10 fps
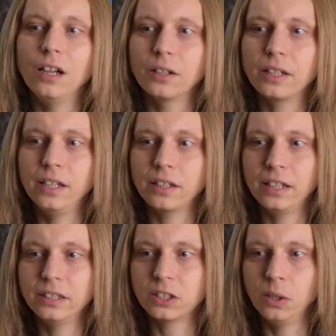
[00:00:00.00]
Okay,
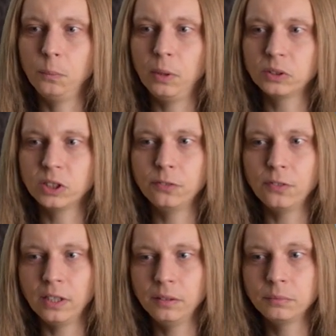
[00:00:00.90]
okay, it's going well so
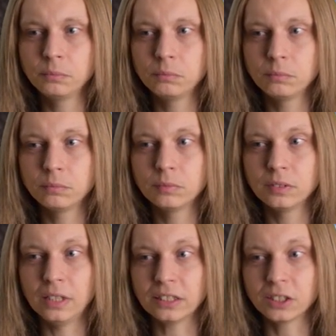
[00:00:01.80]
far.
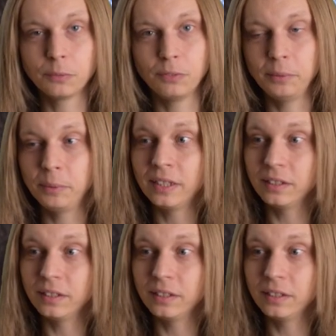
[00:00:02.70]
Let's hope we